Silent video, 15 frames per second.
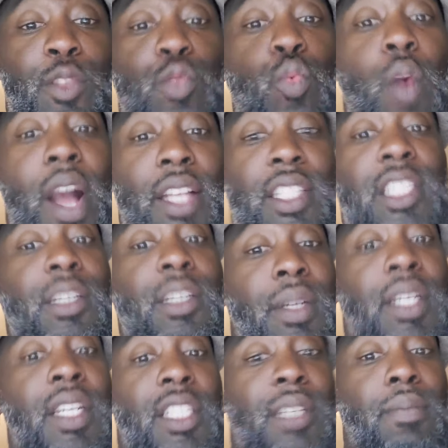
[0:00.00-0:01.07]
You watch him
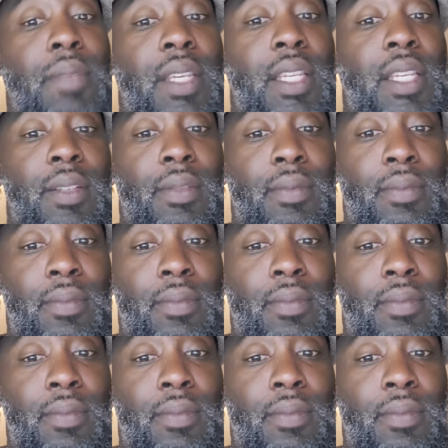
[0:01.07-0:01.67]
because of me.